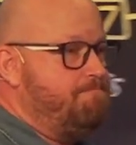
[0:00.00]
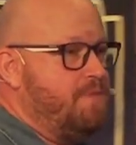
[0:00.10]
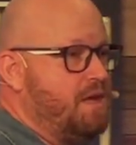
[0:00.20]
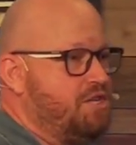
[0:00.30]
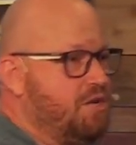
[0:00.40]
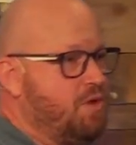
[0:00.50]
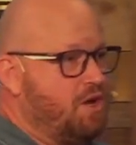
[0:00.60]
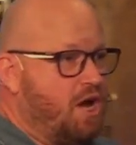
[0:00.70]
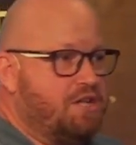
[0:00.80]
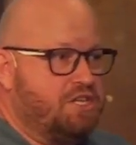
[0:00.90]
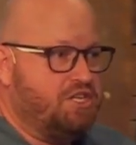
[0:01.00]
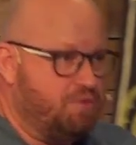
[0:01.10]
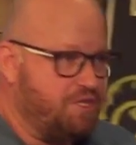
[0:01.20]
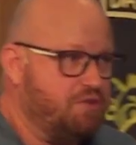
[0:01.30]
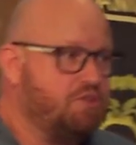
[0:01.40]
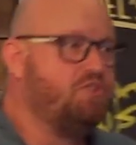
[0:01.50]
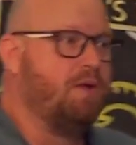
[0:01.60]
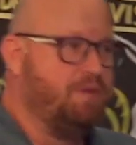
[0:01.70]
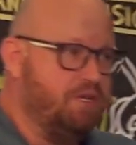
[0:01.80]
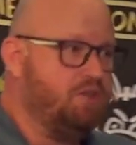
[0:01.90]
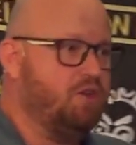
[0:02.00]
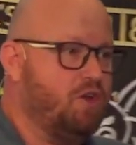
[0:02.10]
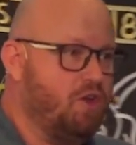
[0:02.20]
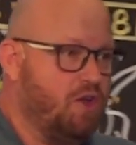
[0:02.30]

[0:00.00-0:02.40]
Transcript: She realized that she was still strapped into her